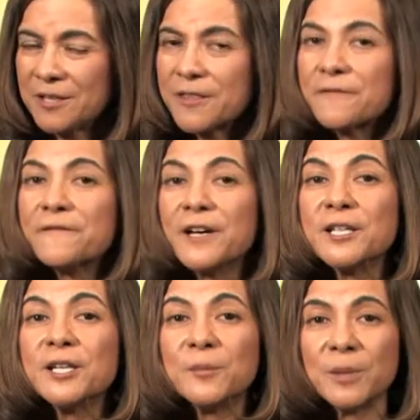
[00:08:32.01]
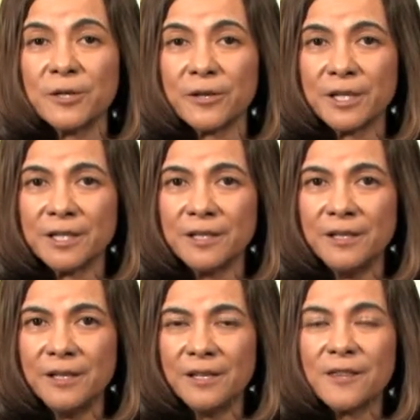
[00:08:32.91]
the funding period,
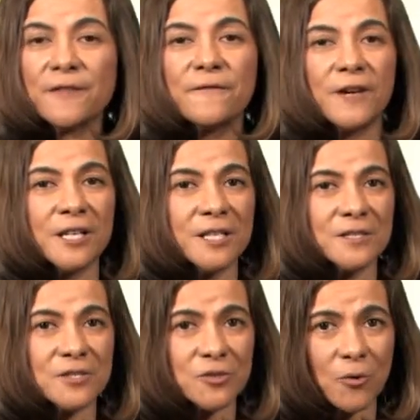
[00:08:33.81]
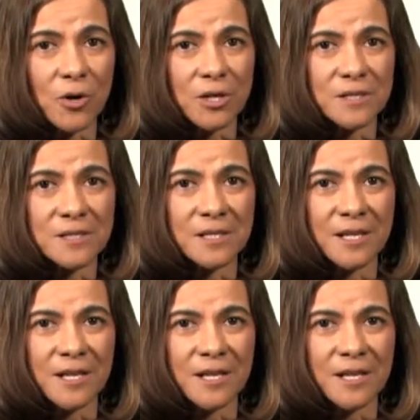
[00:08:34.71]
the funding source,